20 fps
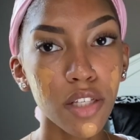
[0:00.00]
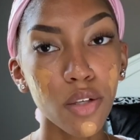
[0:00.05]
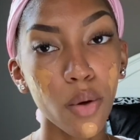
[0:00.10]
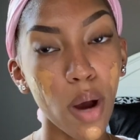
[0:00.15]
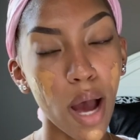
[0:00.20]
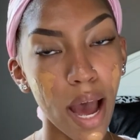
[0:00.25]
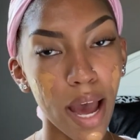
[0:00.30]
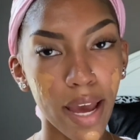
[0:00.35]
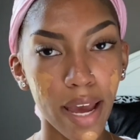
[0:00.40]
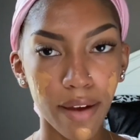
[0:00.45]
So
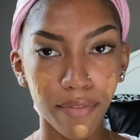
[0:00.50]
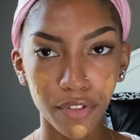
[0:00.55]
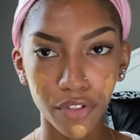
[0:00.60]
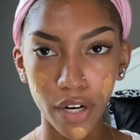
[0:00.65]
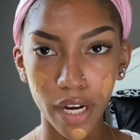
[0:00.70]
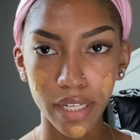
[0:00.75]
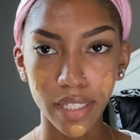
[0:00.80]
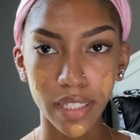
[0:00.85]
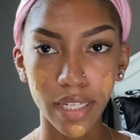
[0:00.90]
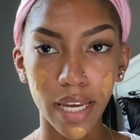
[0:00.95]
I have
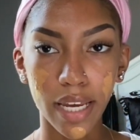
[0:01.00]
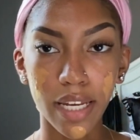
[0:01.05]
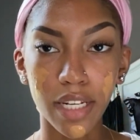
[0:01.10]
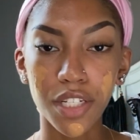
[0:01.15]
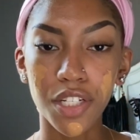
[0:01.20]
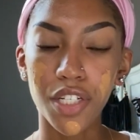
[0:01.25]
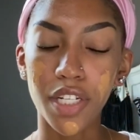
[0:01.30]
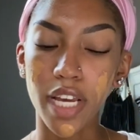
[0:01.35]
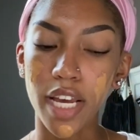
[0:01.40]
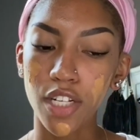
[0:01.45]
dry skin,
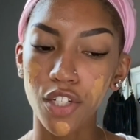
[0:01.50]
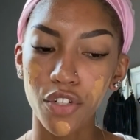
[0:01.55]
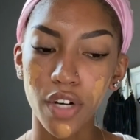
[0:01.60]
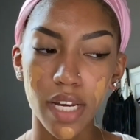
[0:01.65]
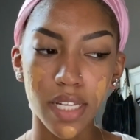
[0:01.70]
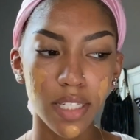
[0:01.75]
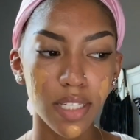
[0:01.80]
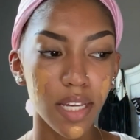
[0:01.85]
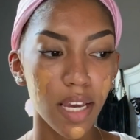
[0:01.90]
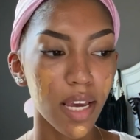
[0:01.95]
she has dry
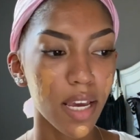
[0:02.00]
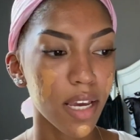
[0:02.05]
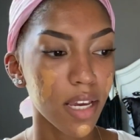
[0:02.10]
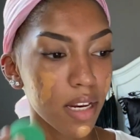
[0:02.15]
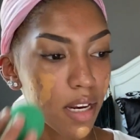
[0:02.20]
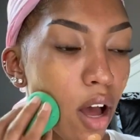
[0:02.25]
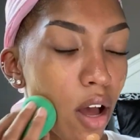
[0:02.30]
skin.